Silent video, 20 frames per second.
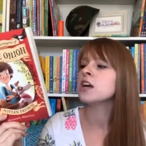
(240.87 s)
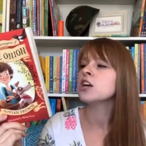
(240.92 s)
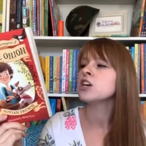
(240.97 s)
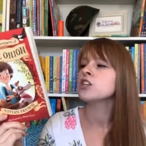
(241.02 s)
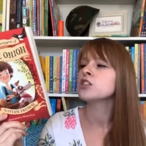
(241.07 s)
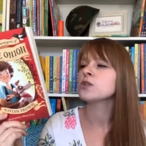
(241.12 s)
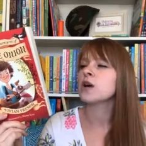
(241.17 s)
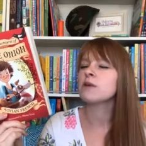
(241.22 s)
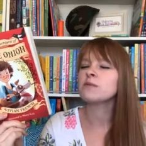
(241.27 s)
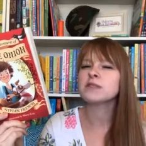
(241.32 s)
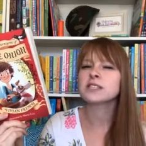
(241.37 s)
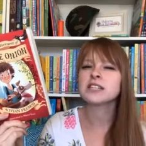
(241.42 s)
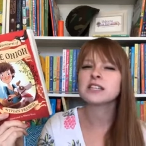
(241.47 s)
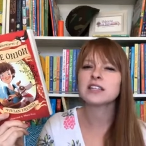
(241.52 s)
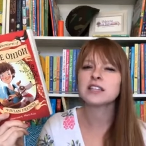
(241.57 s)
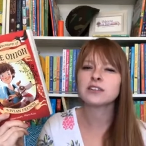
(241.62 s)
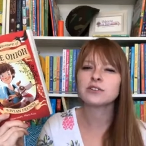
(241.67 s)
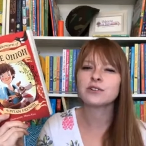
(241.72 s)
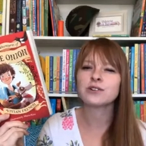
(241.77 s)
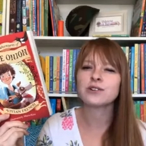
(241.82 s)
So I was a
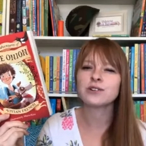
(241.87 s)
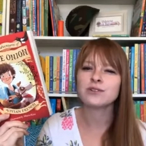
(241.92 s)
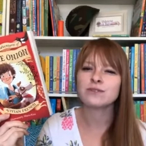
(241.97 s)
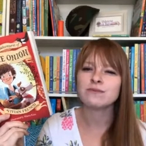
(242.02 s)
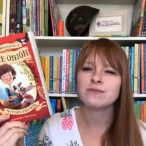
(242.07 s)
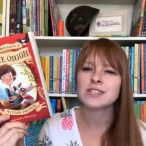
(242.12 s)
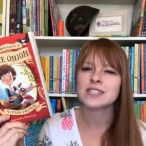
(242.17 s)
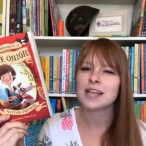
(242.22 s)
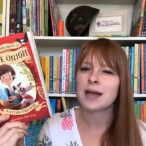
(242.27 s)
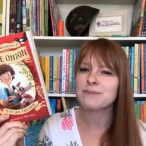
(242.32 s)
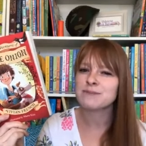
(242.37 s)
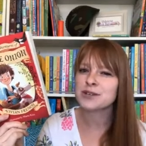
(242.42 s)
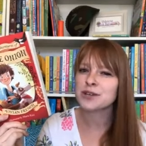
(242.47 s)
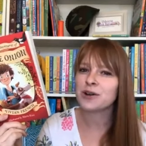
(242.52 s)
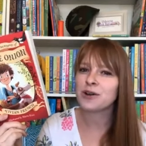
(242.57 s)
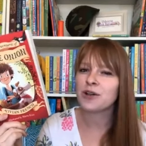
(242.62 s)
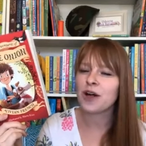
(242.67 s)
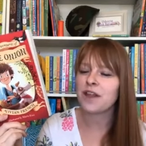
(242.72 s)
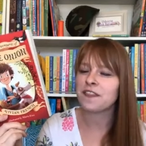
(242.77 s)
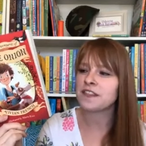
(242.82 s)
little
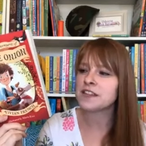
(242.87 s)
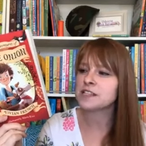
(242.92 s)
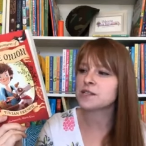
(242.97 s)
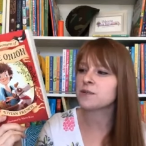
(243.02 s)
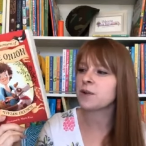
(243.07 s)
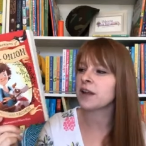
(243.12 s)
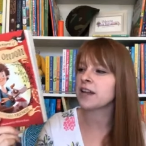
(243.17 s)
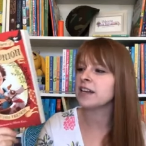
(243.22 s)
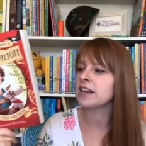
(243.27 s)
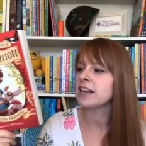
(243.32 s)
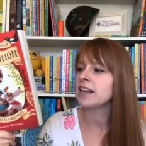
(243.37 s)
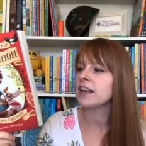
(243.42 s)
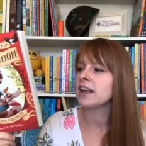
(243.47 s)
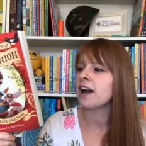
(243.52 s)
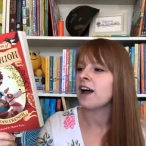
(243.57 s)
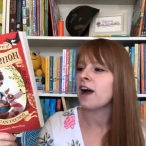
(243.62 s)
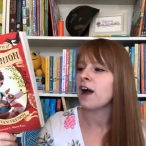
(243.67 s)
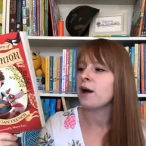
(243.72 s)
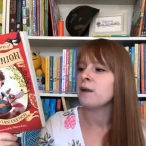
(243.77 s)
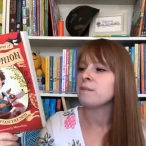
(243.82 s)
skeptical on this one,
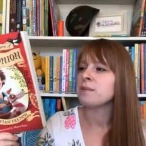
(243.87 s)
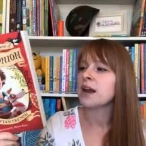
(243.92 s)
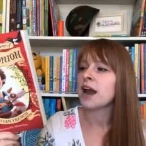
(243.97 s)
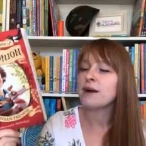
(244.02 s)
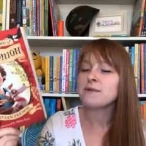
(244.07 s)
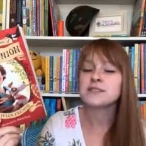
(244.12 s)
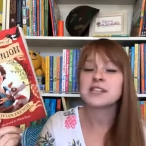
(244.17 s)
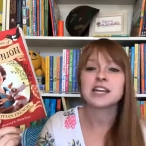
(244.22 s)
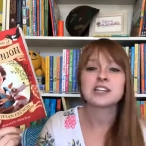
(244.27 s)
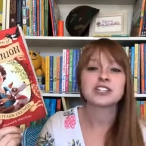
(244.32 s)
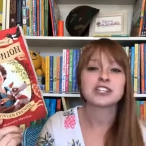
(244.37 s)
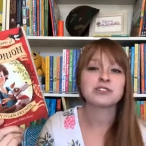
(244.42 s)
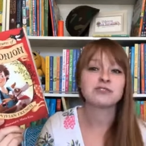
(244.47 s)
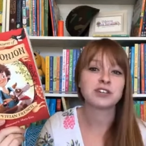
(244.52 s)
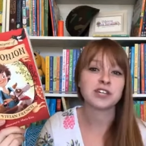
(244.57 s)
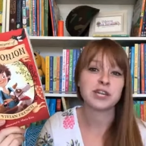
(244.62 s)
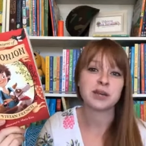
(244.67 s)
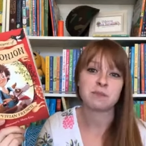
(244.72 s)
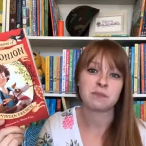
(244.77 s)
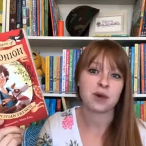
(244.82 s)
um, but I was actually
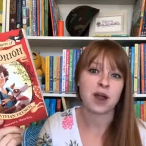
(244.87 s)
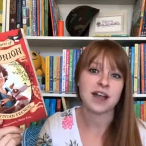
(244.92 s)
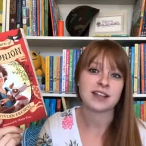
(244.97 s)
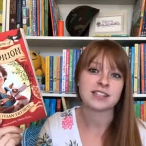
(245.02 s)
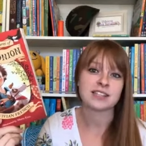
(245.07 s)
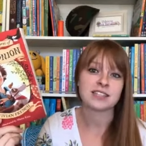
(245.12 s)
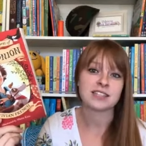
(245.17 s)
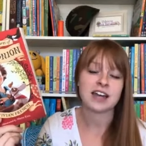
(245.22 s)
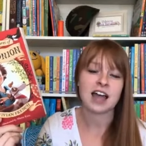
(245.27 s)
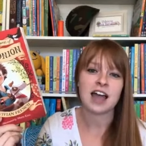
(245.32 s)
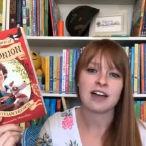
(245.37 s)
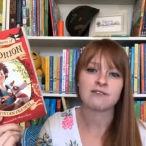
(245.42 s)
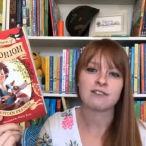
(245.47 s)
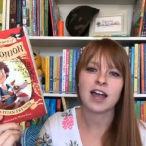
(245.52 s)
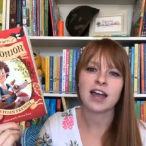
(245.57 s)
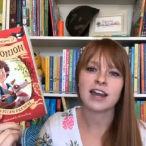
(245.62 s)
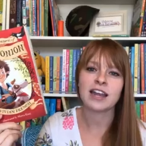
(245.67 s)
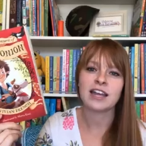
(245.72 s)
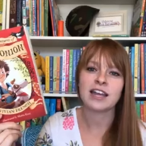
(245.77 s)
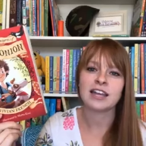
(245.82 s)
really impressed. I
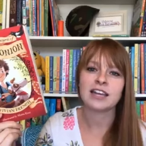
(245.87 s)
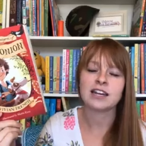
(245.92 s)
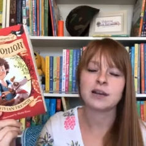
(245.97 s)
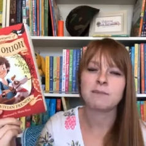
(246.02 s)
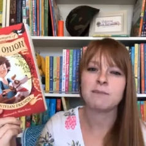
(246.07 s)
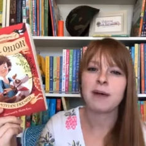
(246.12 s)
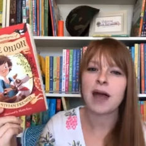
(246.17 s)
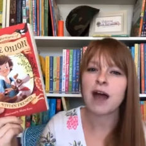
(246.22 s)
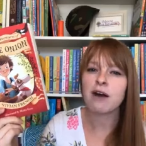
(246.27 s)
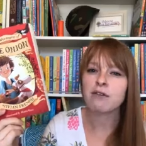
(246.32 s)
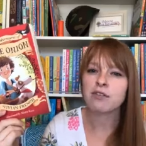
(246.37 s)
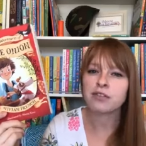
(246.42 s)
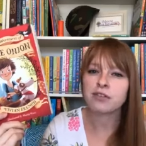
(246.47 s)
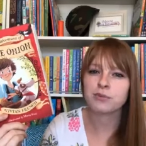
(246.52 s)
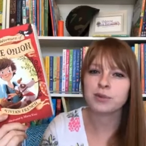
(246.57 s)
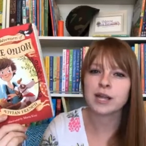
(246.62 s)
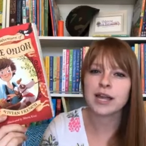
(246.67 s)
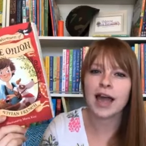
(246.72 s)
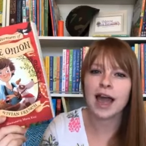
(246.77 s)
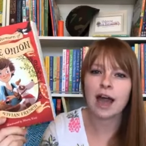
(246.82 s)
read it in about
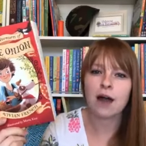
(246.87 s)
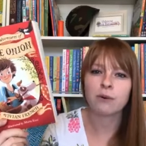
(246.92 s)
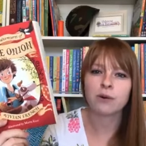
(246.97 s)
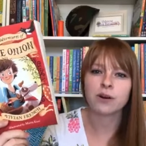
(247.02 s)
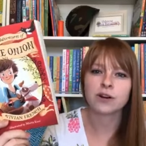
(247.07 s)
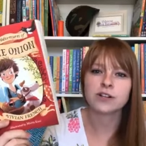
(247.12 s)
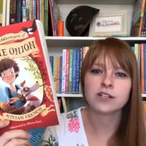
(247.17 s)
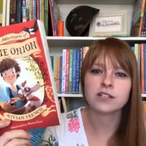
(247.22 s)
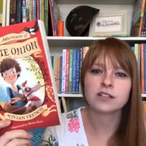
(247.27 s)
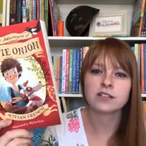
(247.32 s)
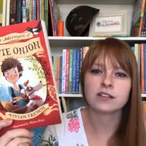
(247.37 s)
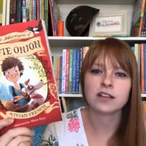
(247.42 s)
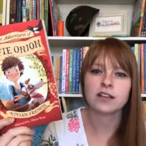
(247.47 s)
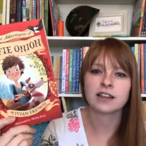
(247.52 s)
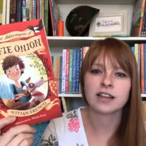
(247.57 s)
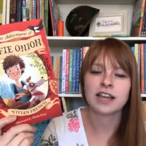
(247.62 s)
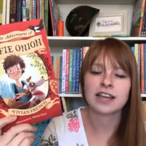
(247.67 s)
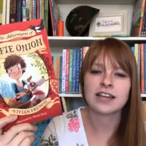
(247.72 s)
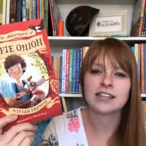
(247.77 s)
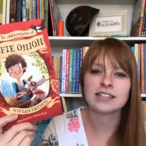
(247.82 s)
three hours, and
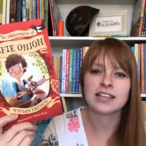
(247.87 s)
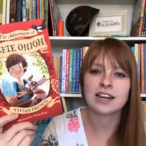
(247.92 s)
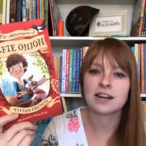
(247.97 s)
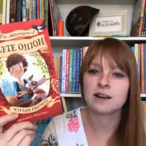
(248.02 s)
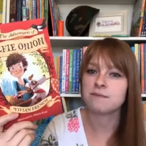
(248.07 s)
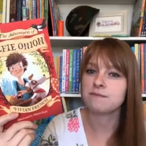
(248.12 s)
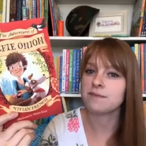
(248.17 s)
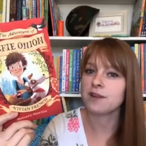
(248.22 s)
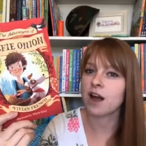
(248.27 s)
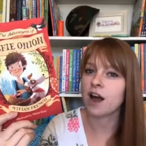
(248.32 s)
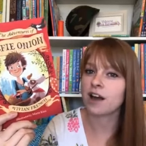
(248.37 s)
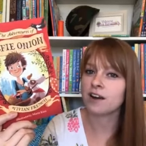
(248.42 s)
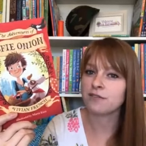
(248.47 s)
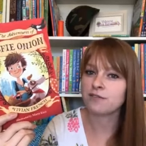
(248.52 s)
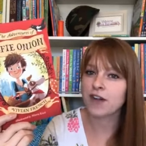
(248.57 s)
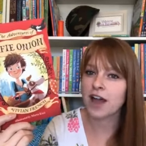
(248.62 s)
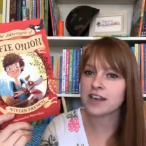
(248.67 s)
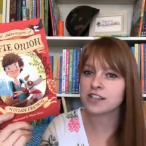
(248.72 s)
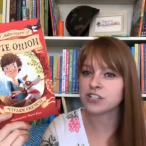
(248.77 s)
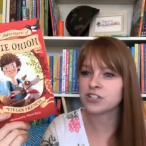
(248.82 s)
like I said, I'm not a
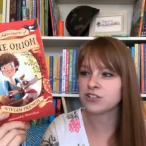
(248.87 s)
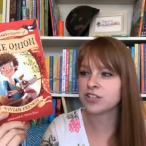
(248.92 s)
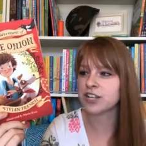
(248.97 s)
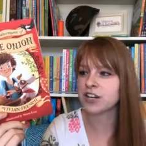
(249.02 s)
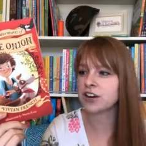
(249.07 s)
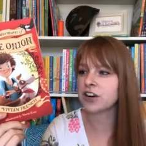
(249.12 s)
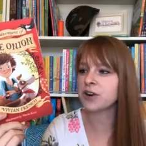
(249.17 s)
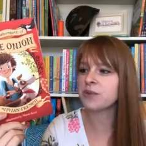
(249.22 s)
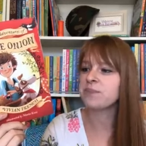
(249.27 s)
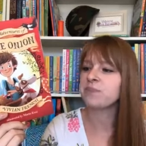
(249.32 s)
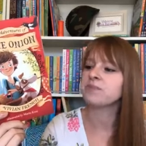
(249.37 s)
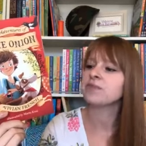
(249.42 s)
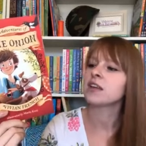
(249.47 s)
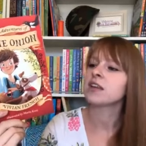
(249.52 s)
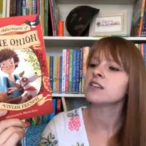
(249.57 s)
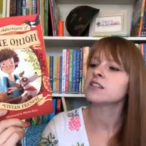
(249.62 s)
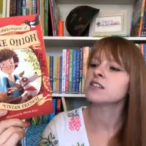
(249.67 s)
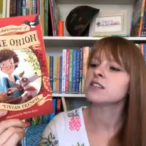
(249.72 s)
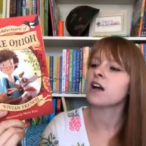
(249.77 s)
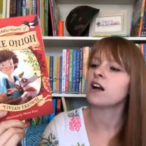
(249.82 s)
fast reader,
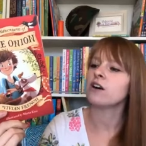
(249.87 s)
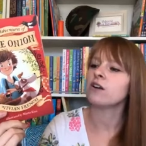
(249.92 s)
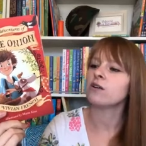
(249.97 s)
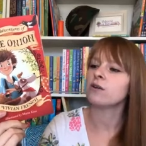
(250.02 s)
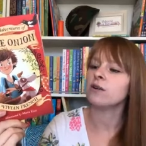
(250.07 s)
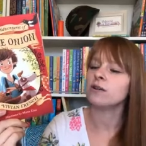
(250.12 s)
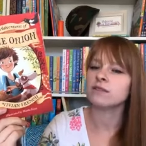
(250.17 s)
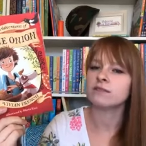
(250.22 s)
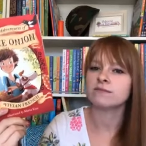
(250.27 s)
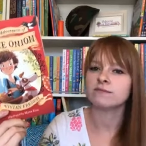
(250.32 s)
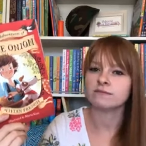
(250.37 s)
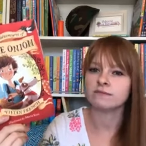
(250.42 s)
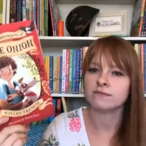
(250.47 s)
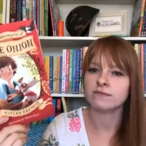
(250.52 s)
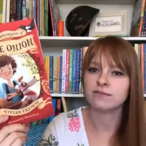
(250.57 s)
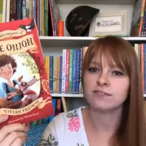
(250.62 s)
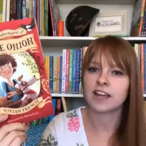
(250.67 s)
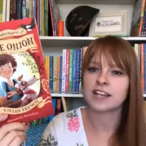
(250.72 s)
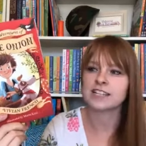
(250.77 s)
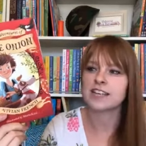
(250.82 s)
so
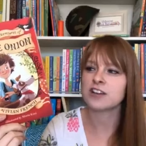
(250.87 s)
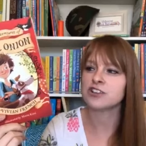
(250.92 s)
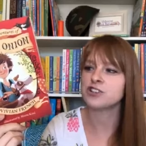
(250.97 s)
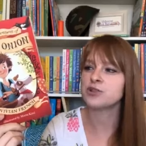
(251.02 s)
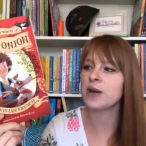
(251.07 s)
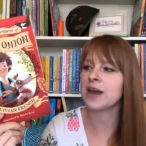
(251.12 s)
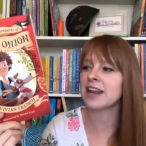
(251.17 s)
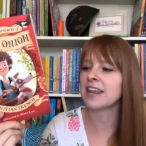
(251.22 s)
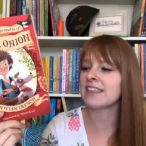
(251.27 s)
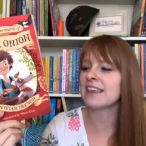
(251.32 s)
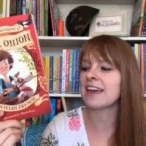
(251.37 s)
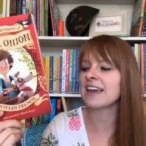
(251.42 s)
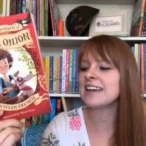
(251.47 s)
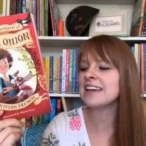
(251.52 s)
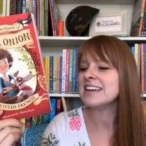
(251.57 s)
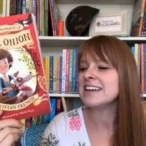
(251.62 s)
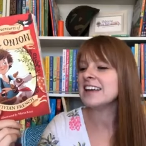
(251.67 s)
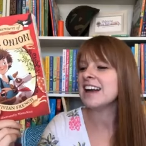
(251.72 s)
that tells you anything.